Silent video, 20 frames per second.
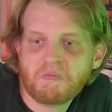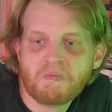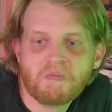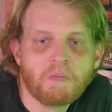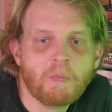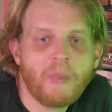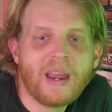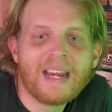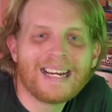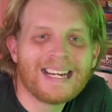
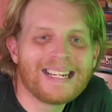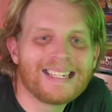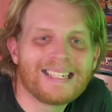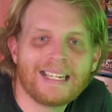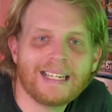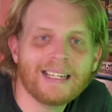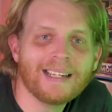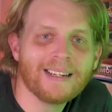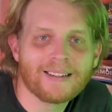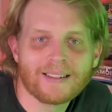make a
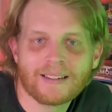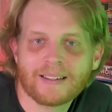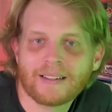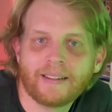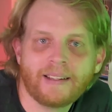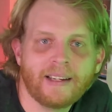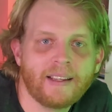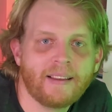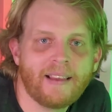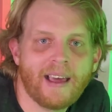dent
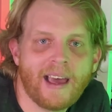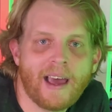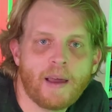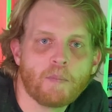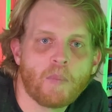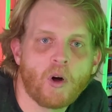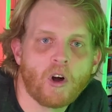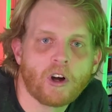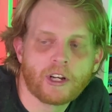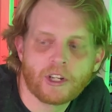in that
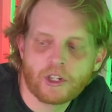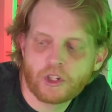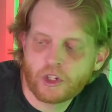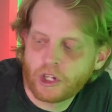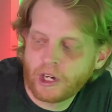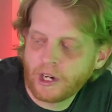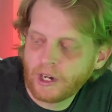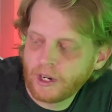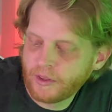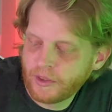market
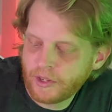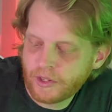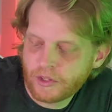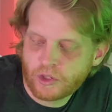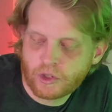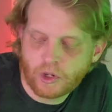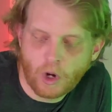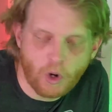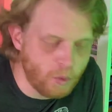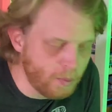share that
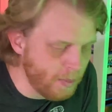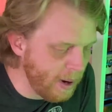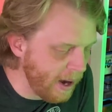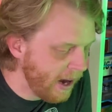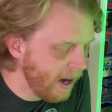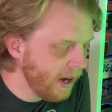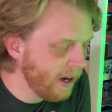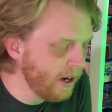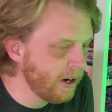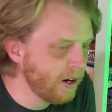
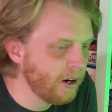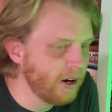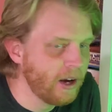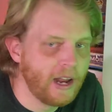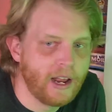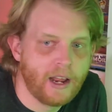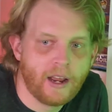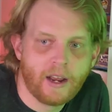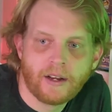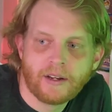Stonemaier
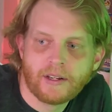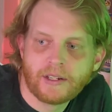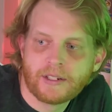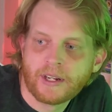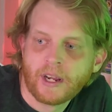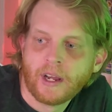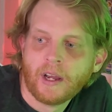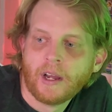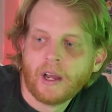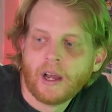and
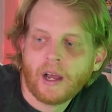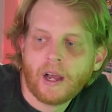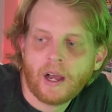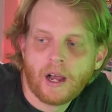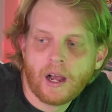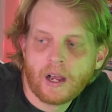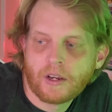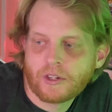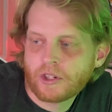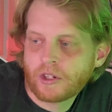
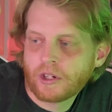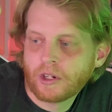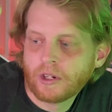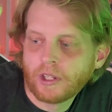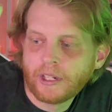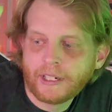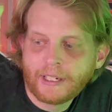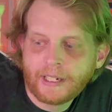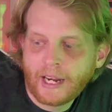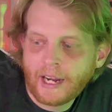
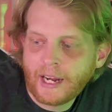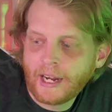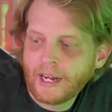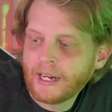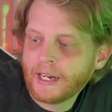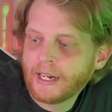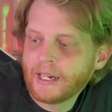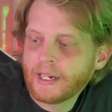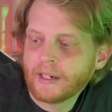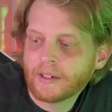Starling
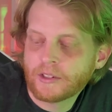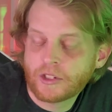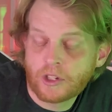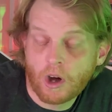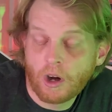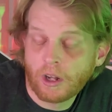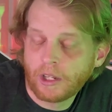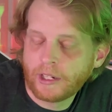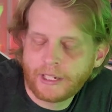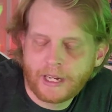
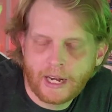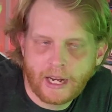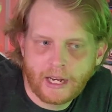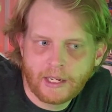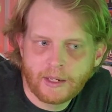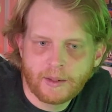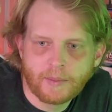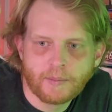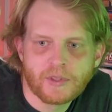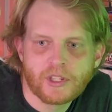
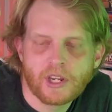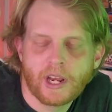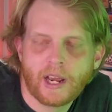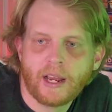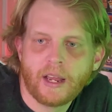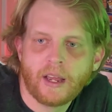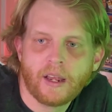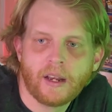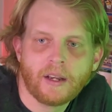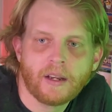Games
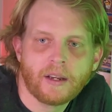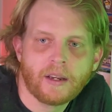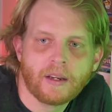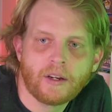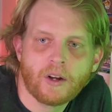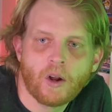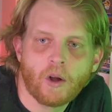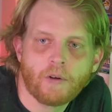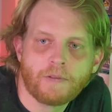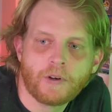and,
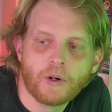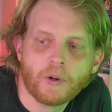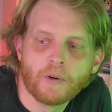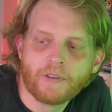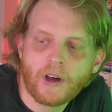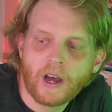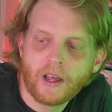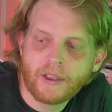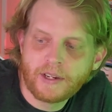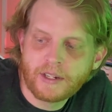you know, a few
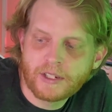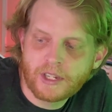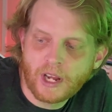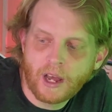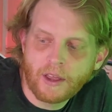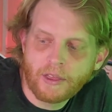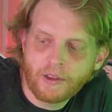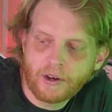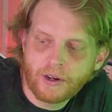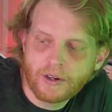of these
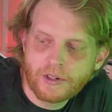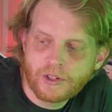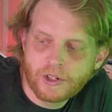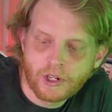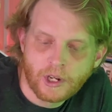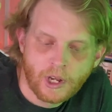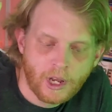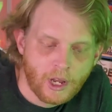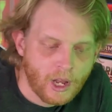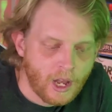
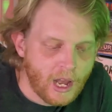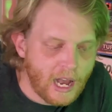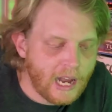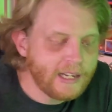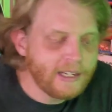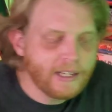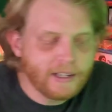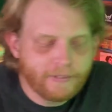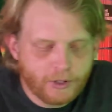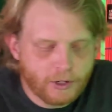others. I
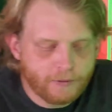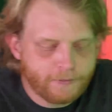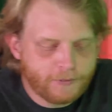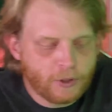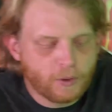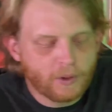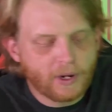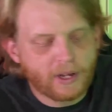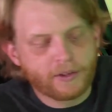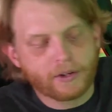can give you a
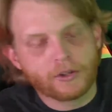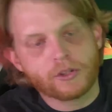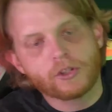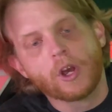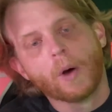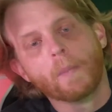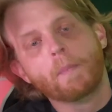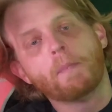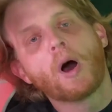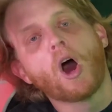few others.
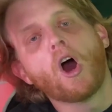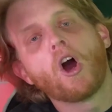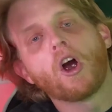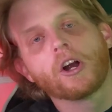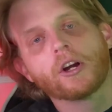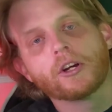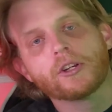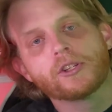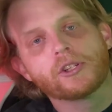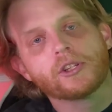
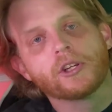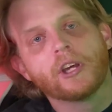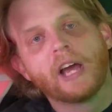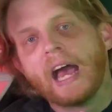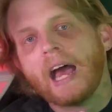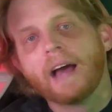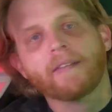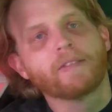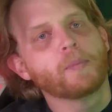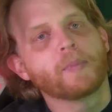Parks
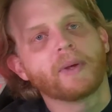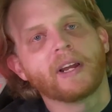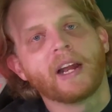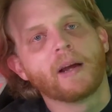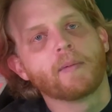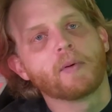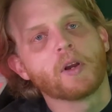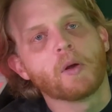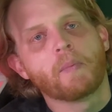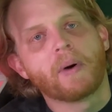haven't been
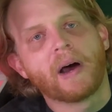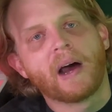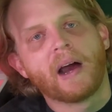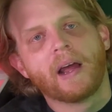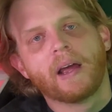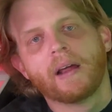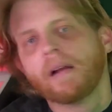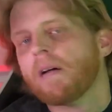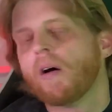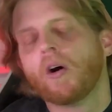able to
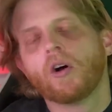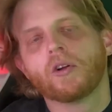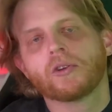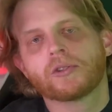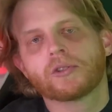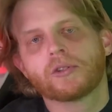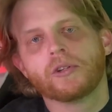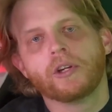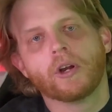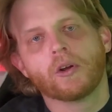buy it.
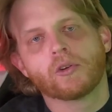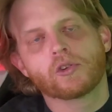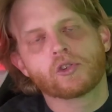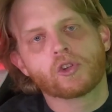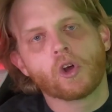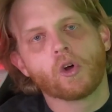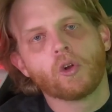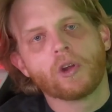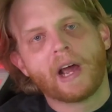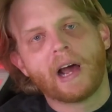All, you know,
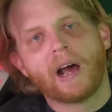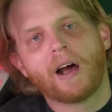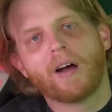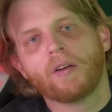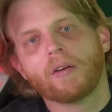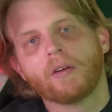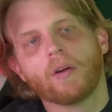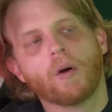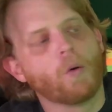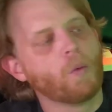sold
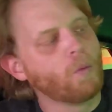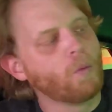out